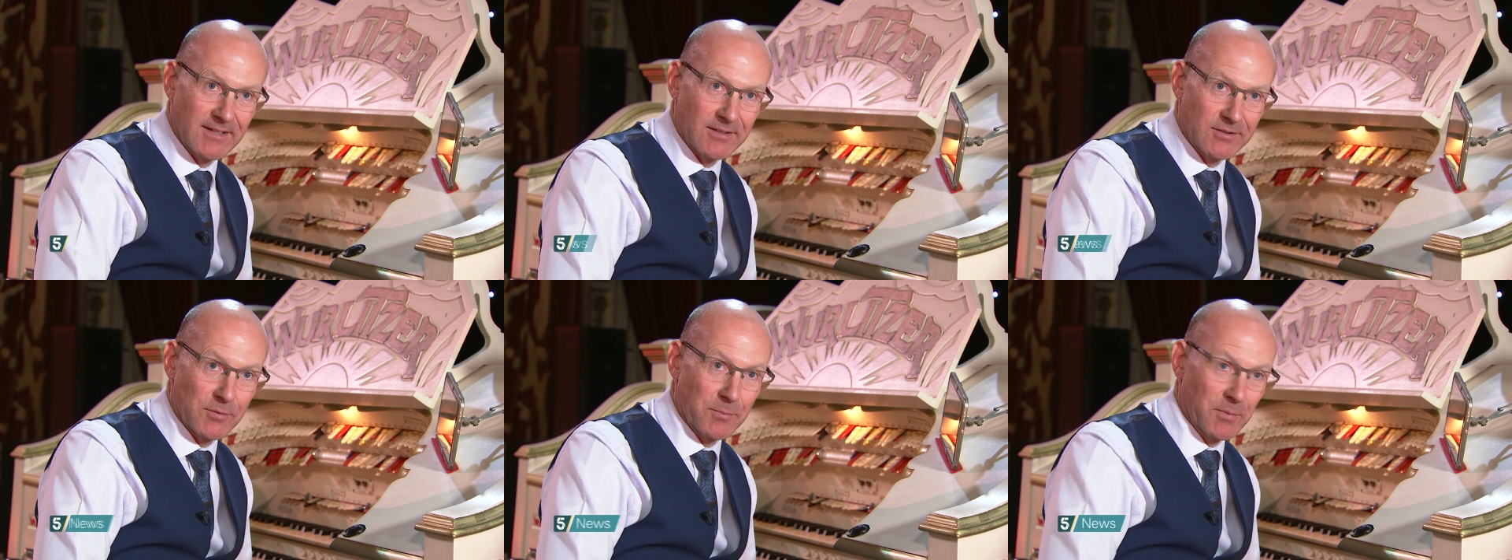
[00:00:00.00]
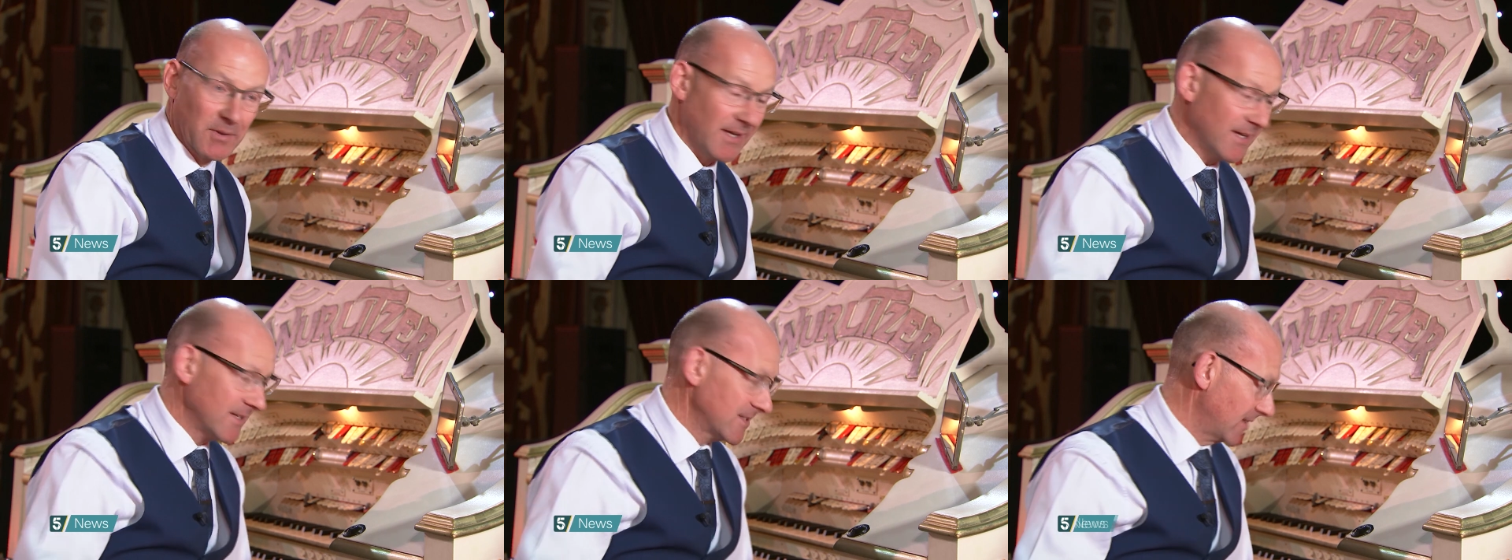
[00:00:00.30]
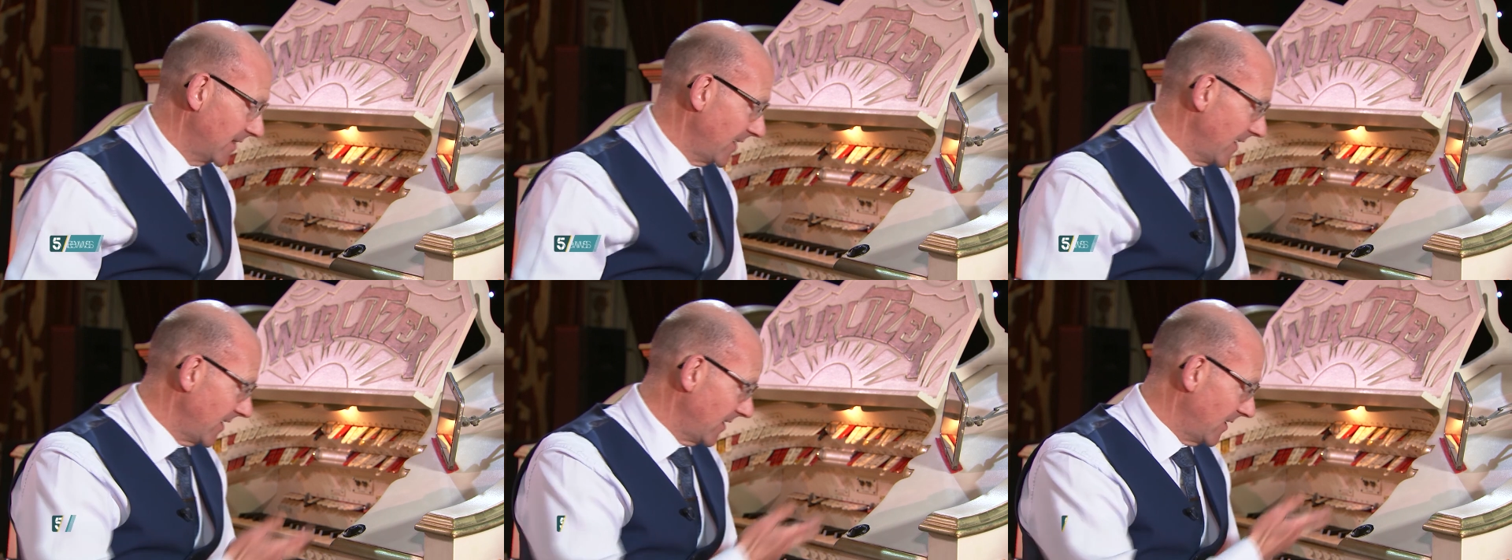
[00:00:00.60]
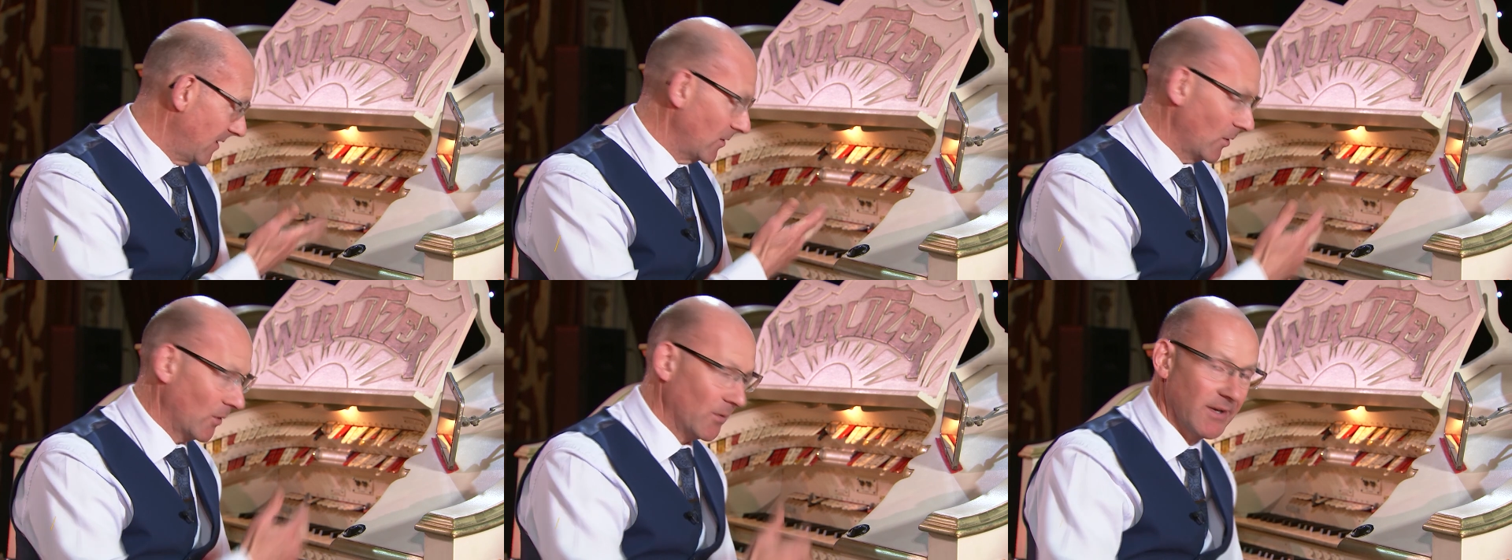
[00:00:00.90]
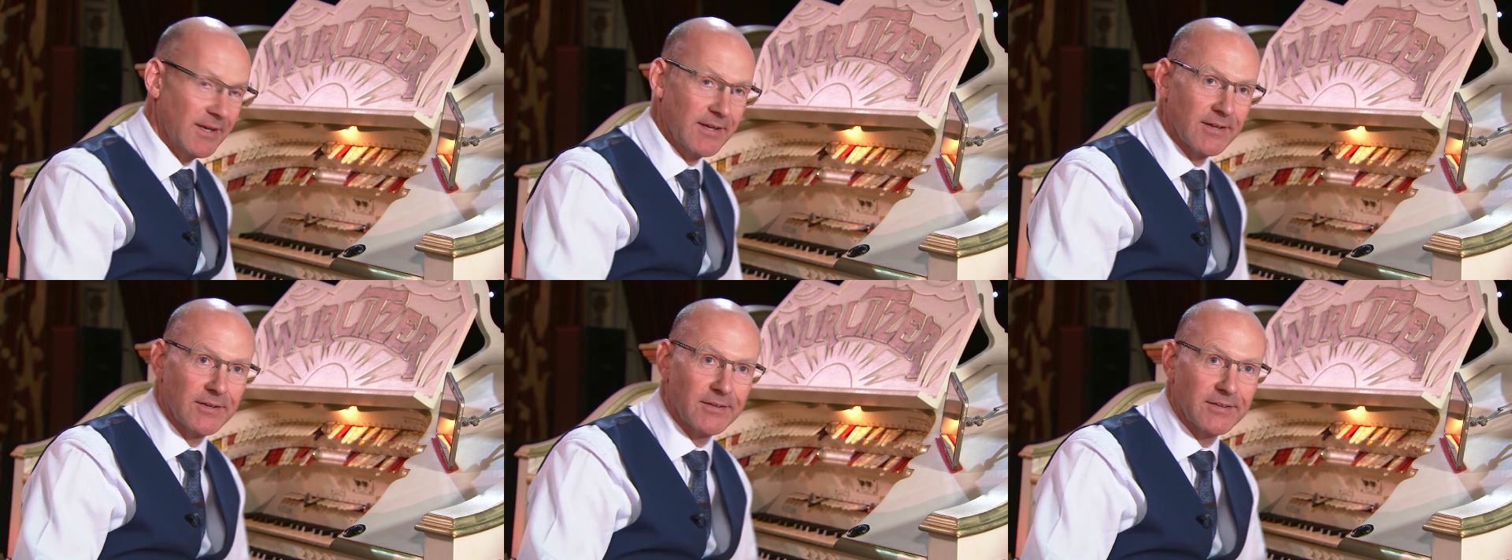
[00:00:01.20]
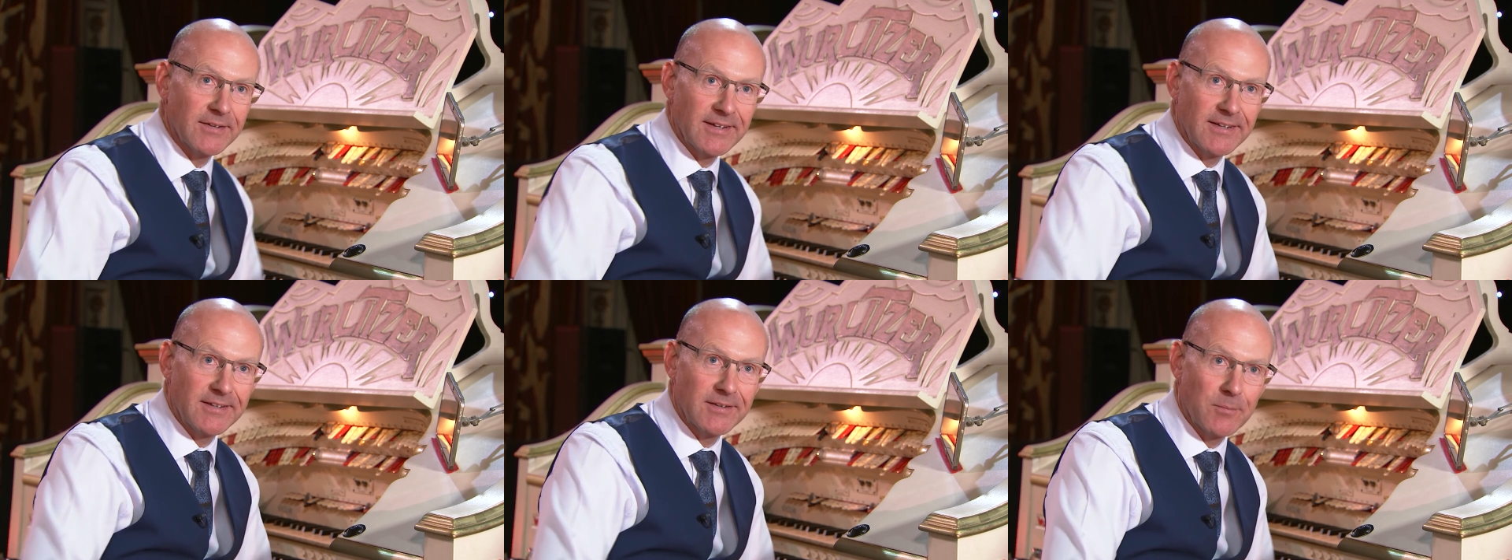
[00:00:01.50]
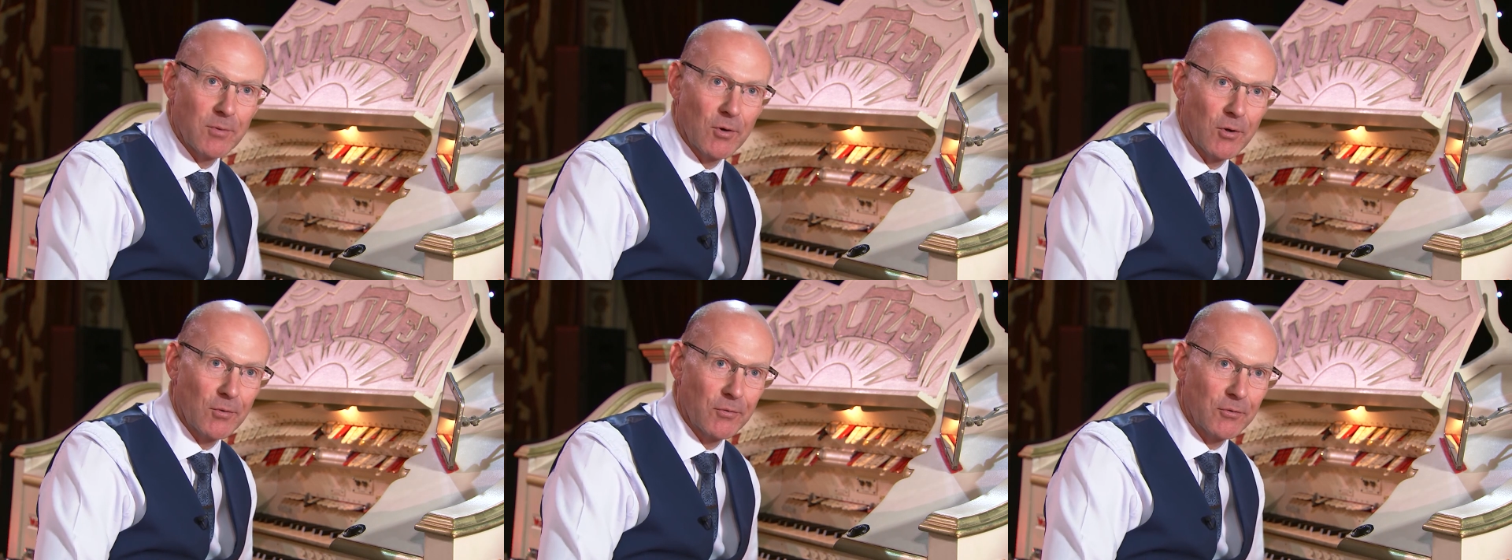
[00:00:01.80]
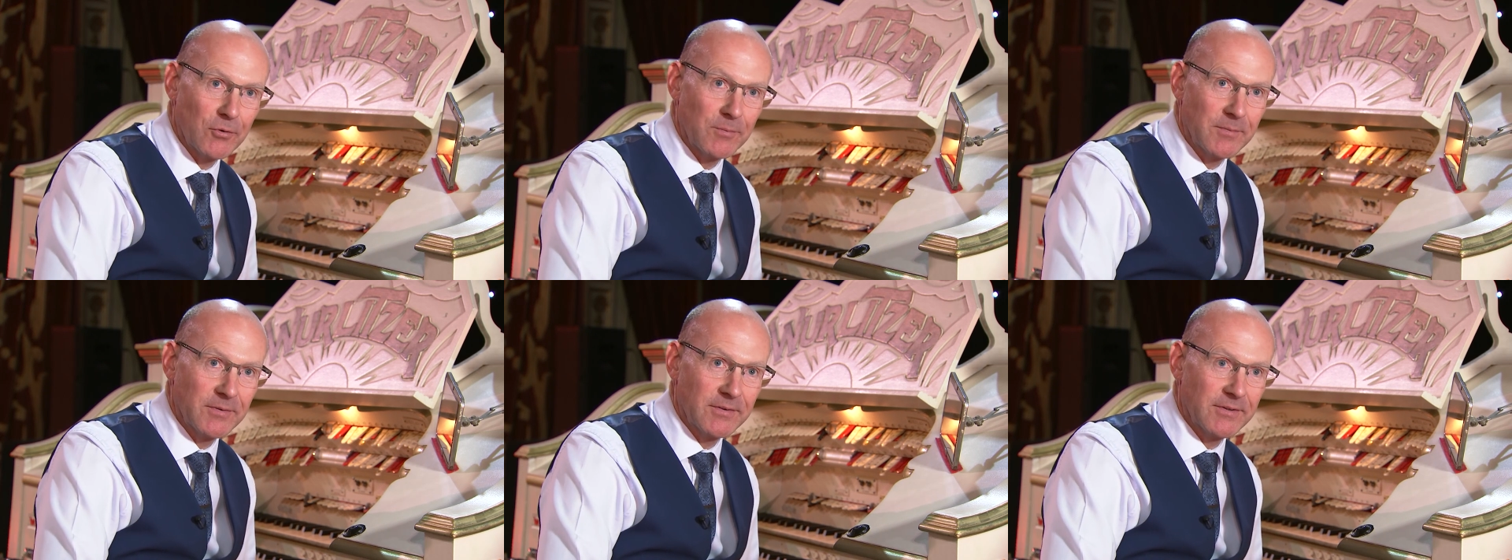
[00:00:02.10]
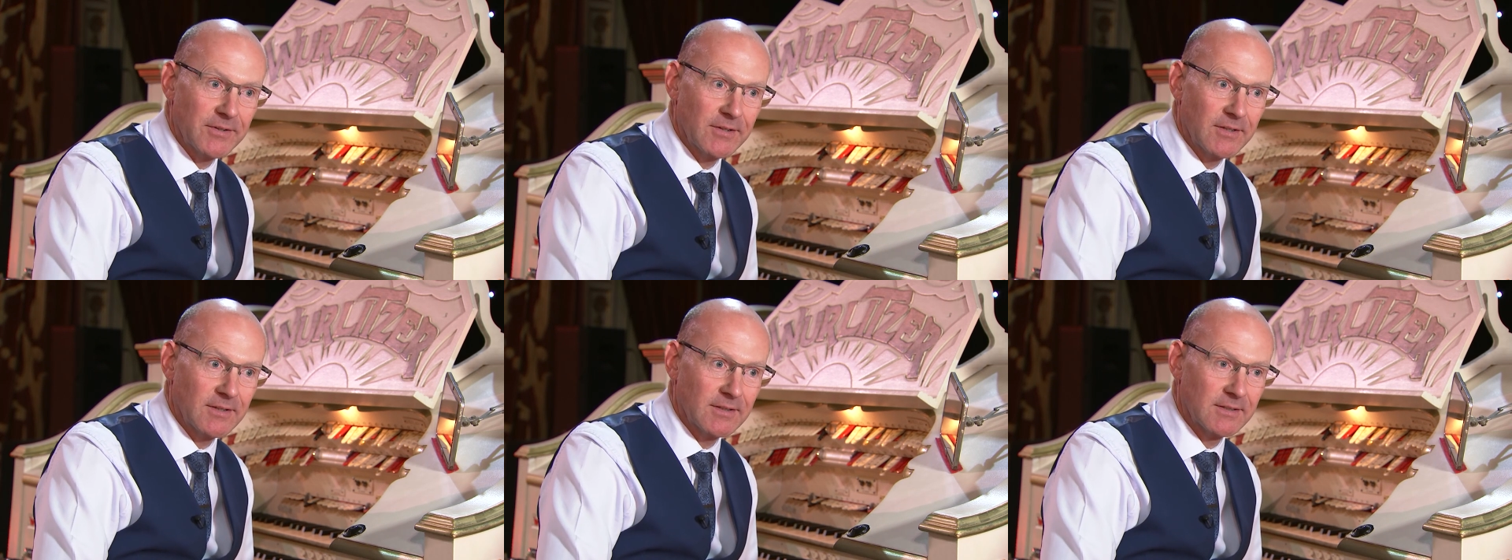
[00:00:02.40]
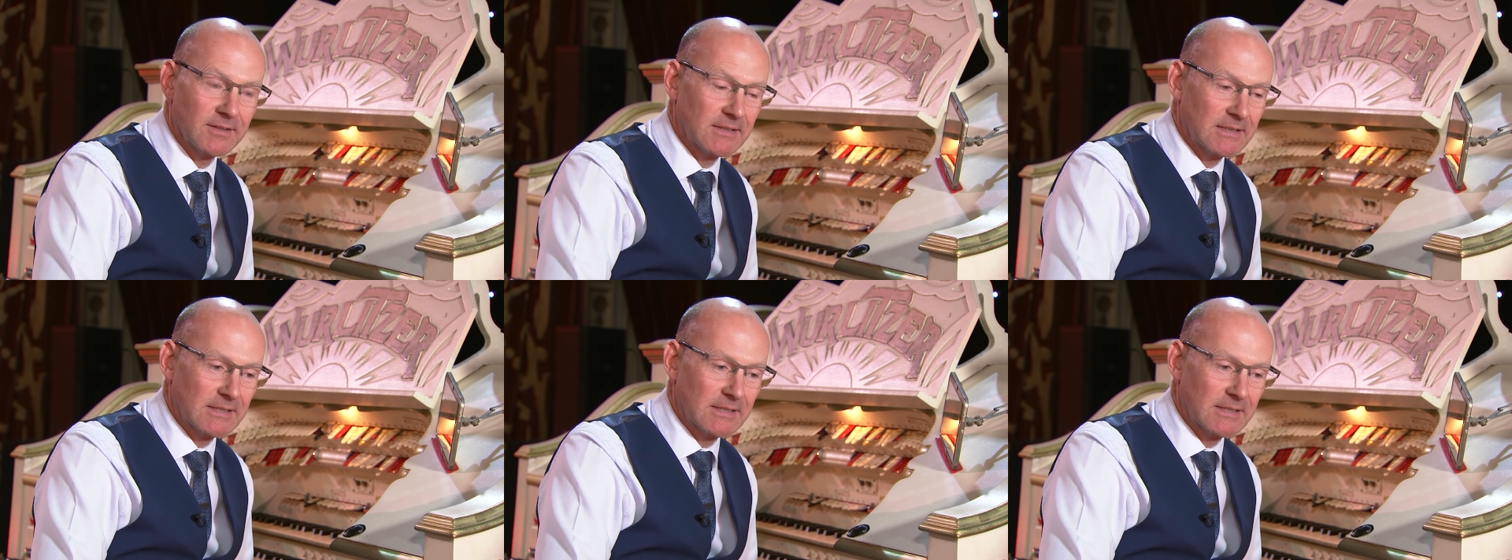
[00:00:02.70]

to play today, you know, here in the ballroom, and uh, it